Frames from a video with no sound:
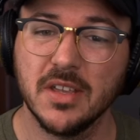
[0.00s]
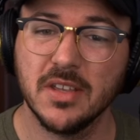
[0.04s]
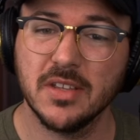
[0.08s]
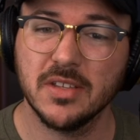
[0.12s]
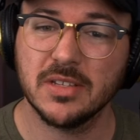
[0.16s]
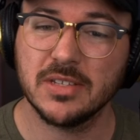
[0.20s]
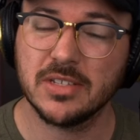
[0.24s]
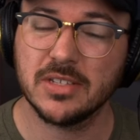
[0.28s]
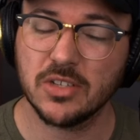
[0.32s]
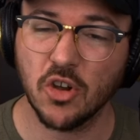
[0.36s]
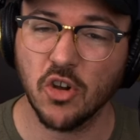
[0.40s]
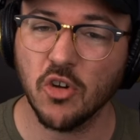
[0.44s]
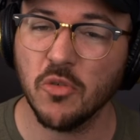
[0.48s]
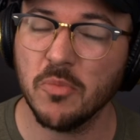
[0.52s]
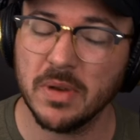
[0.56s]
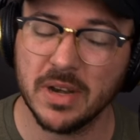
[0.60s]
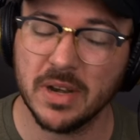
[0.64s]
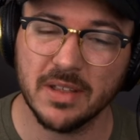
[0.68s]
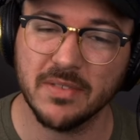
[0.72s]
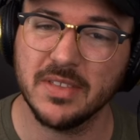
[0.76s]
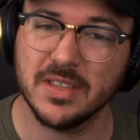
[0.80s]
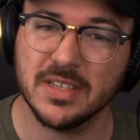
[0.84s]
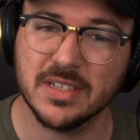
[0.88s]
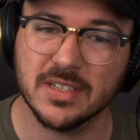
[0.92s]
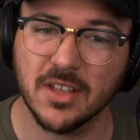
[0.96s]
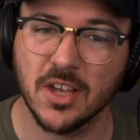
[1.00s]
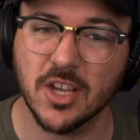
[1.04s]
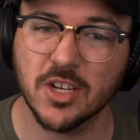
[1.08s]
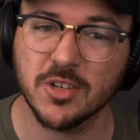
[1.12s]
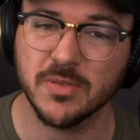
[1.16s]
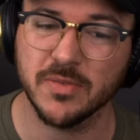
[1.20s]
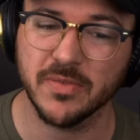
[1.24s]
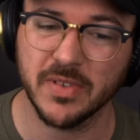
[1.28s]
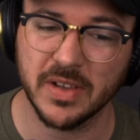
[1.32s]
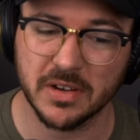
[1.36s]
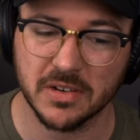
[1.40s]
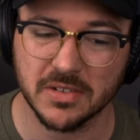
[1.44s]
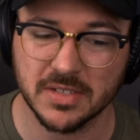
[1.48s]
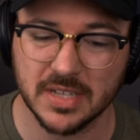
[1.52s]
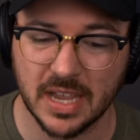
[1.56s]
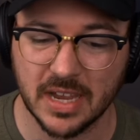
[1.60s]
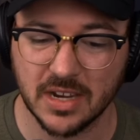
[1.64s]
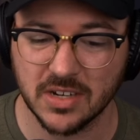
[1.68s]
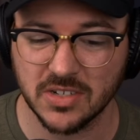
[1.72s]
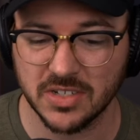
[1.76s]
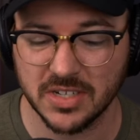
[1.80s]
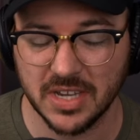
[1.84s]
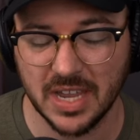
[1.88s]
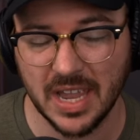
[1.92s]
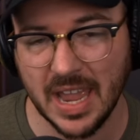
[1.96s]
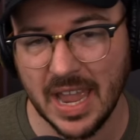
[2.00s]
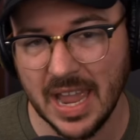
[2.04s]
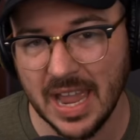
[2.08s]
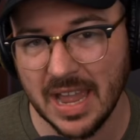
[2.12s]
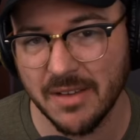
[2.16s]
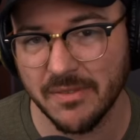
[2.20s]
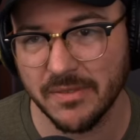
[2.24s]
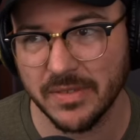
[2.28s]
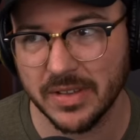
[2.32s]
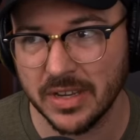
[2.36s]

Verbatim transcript: So many of these launch providers actually have.